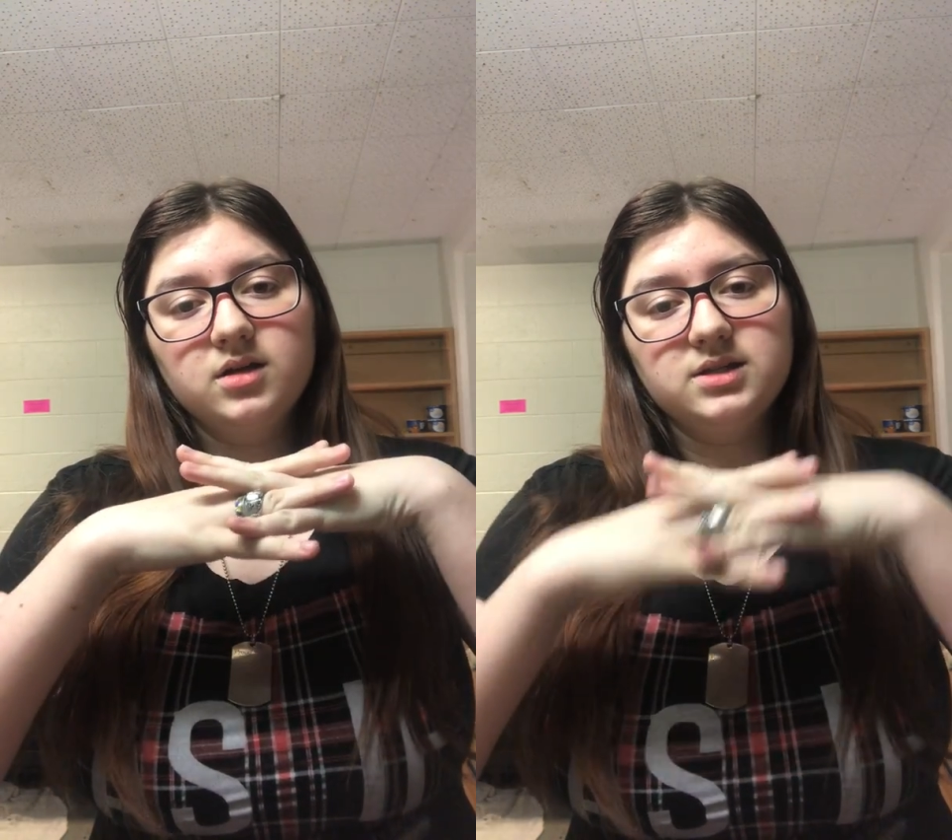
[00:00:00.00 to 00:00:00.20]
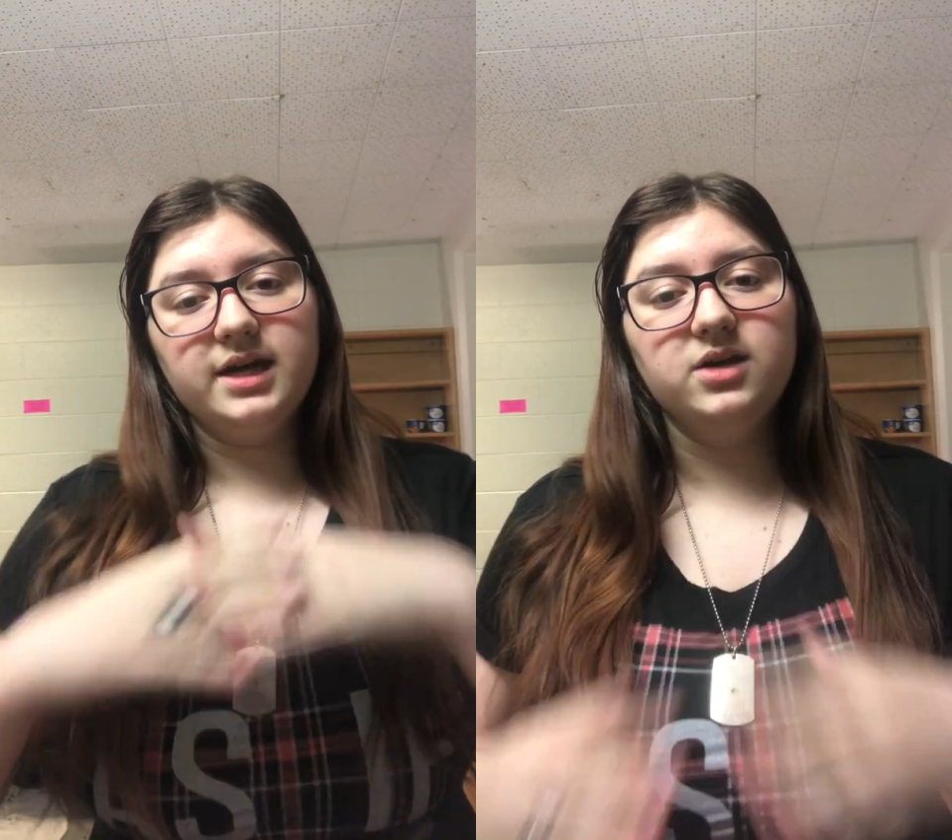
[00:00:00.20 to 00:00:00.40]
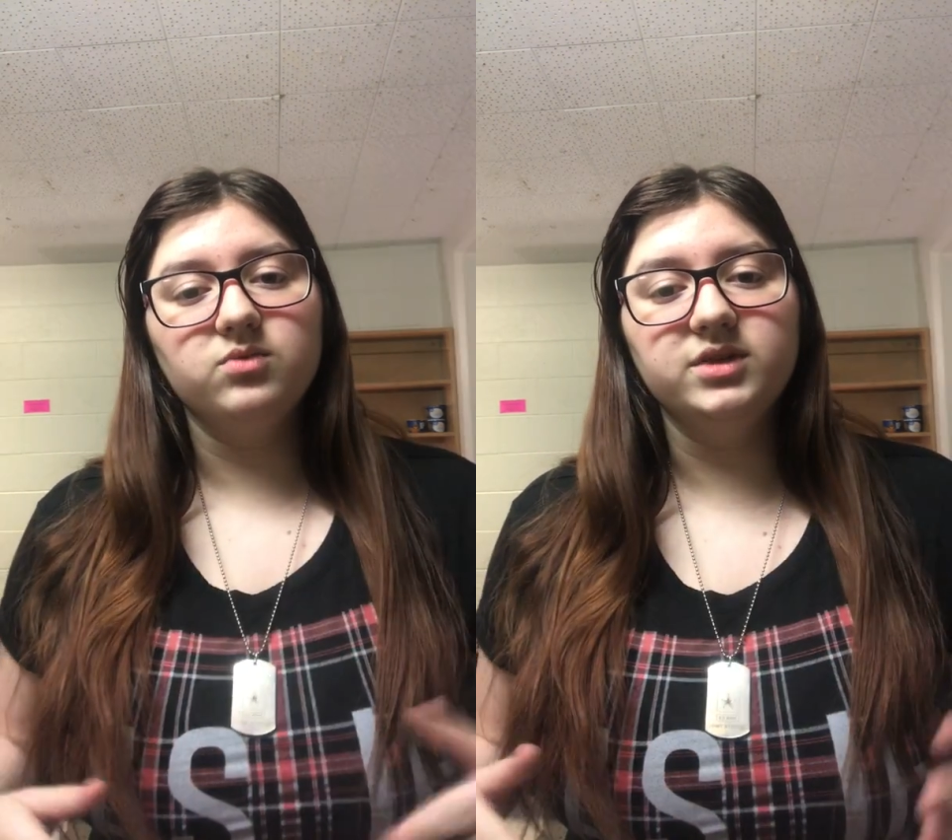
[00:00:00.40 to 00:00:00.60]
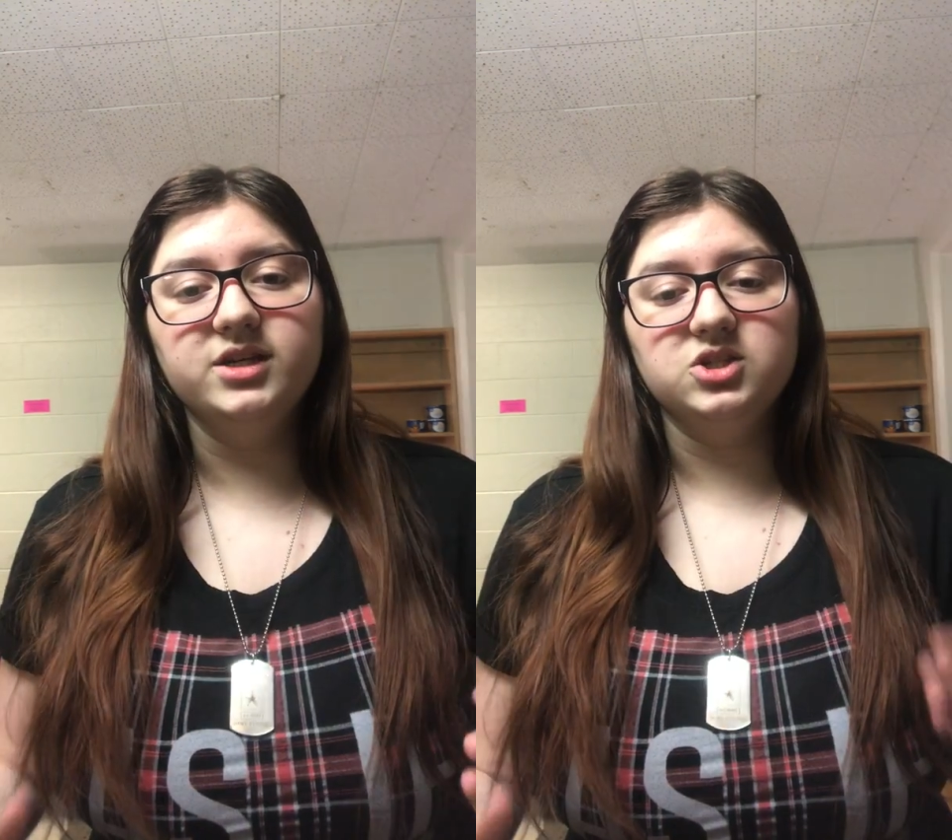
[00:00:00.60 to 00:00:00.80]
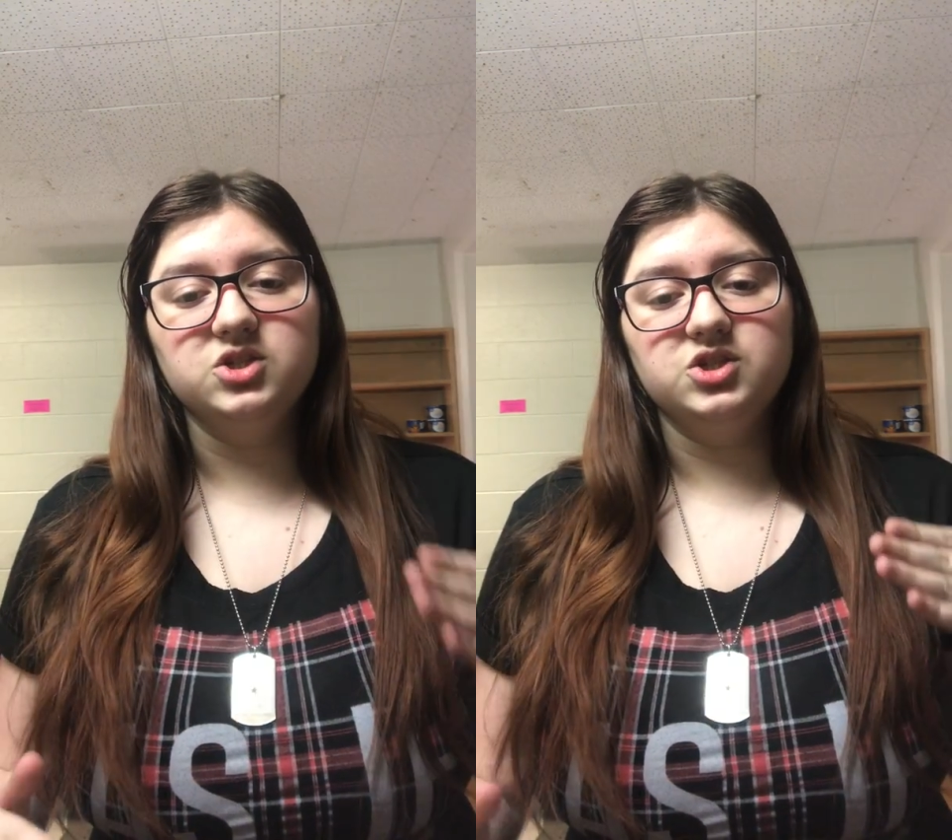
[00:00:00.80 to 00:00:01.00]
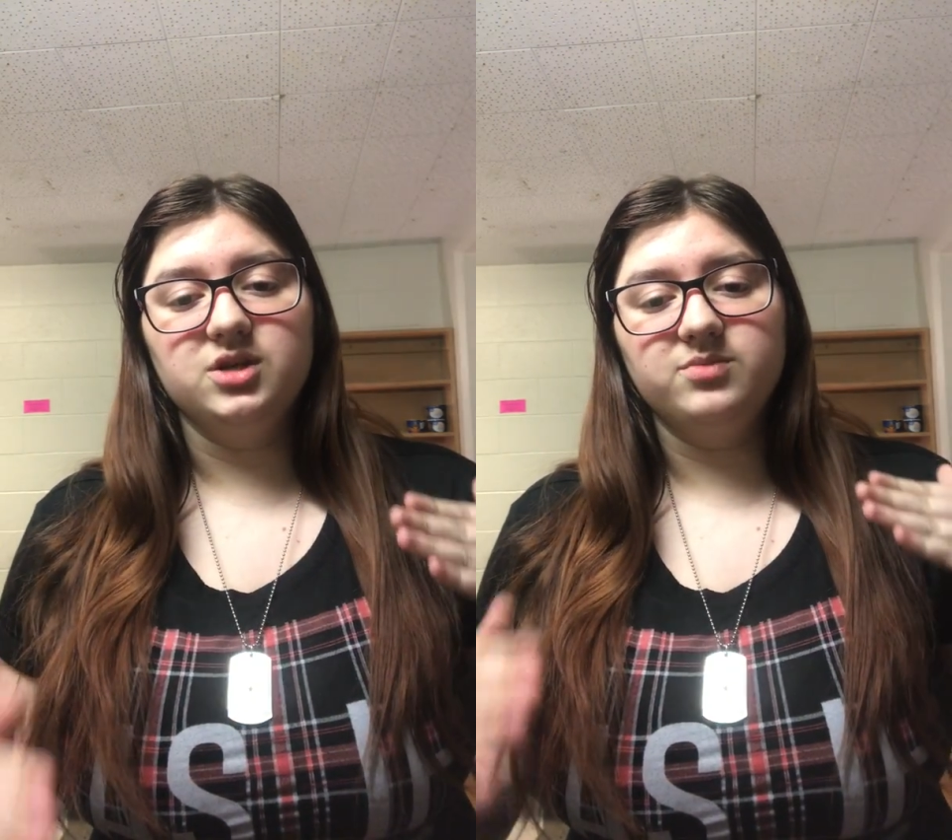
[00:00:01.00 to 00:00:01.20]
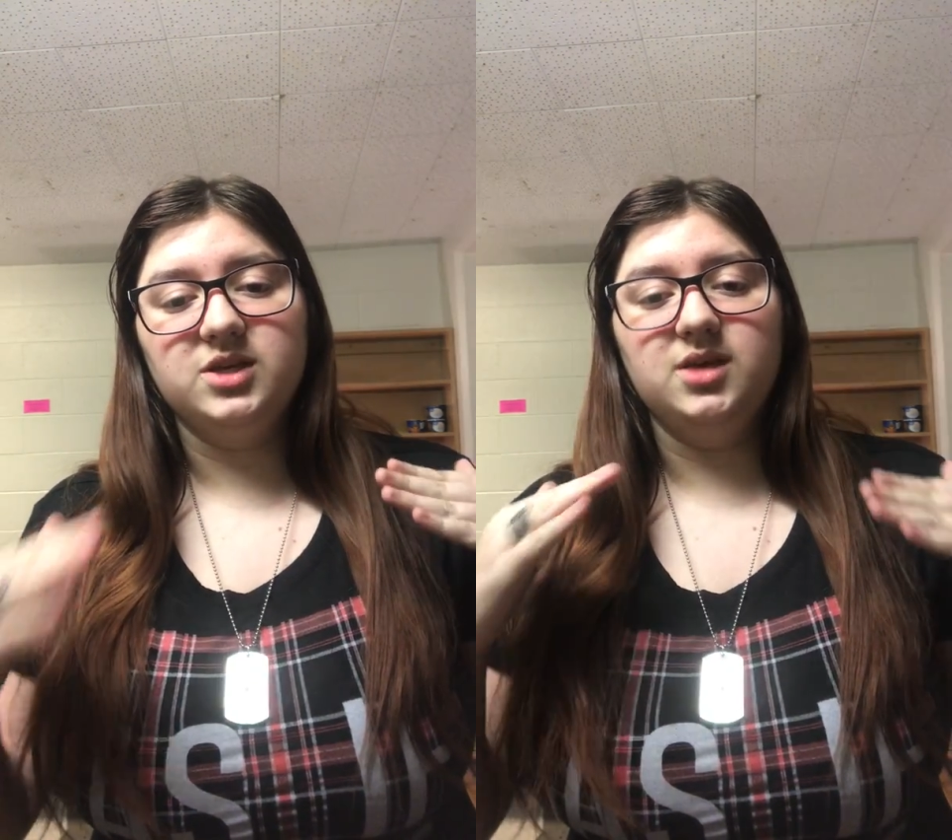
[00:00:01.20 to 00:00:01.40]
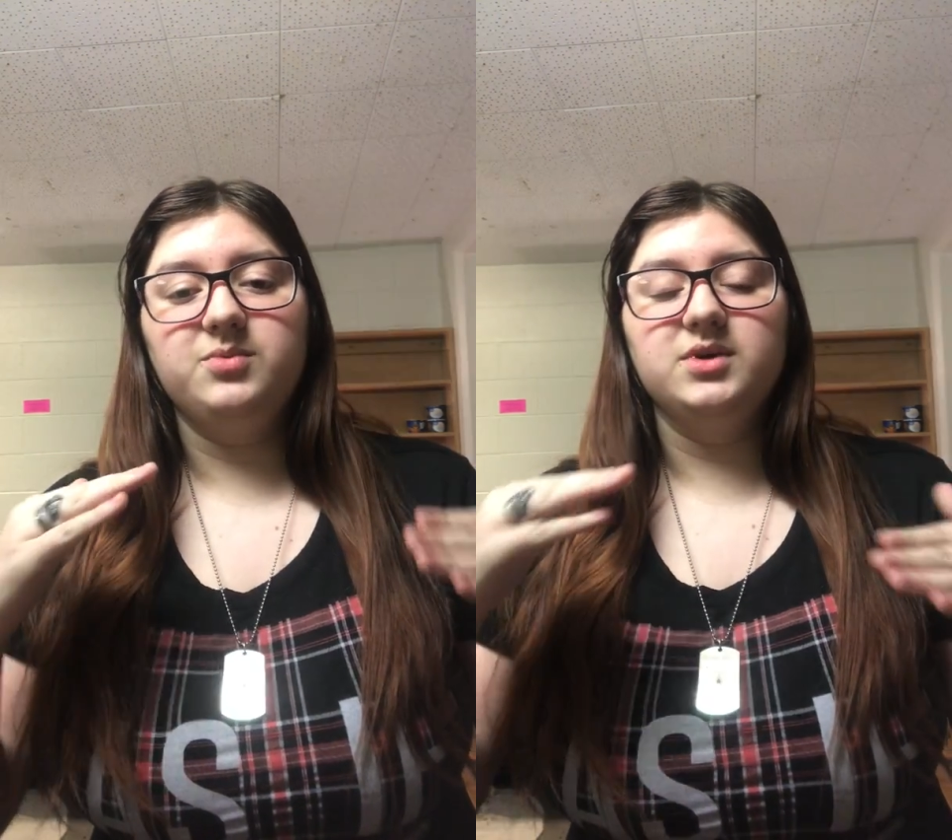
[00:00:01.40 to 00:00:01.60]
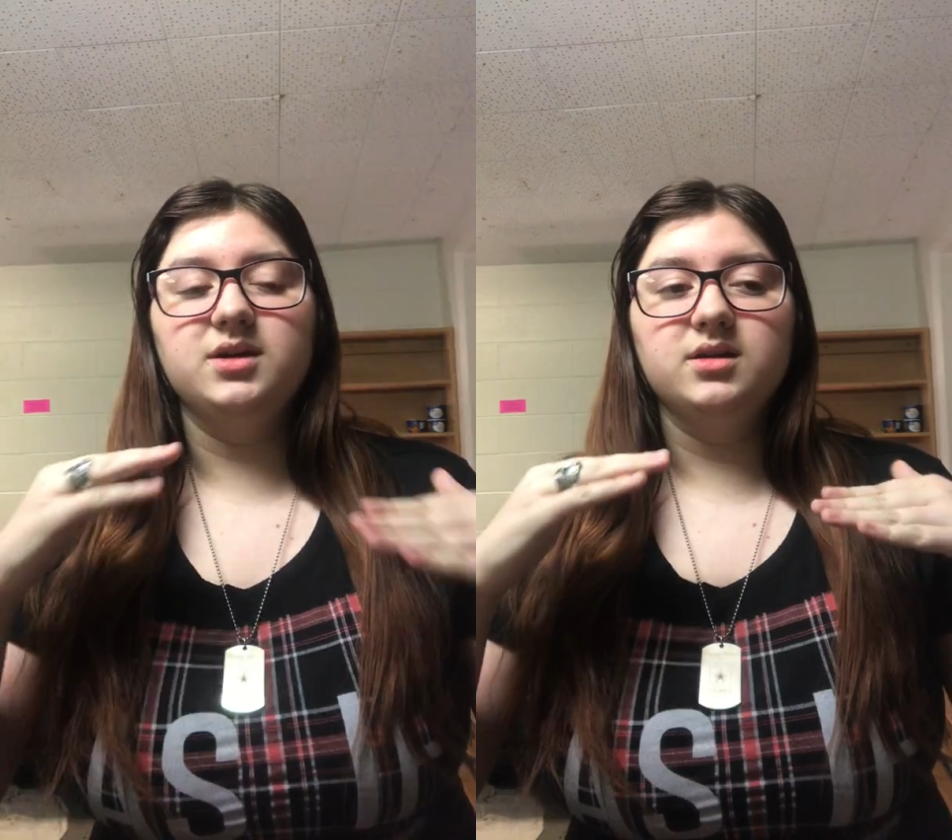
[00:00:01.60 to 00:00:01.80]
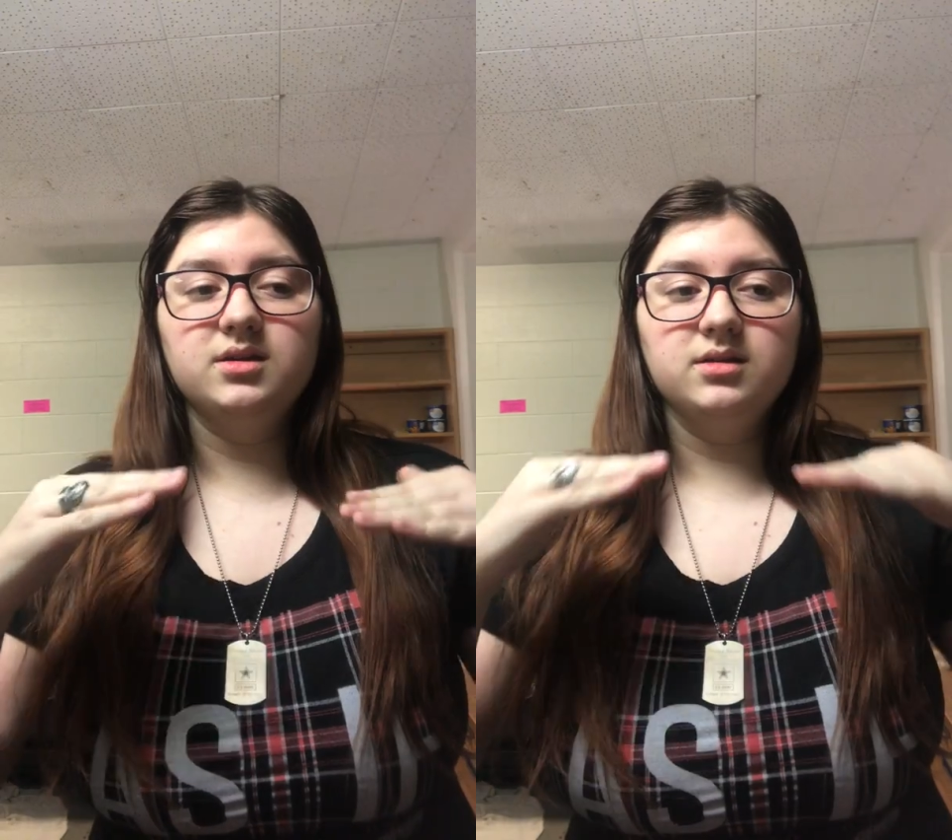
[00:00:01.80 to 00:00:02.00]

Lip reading: tight relationship, keep it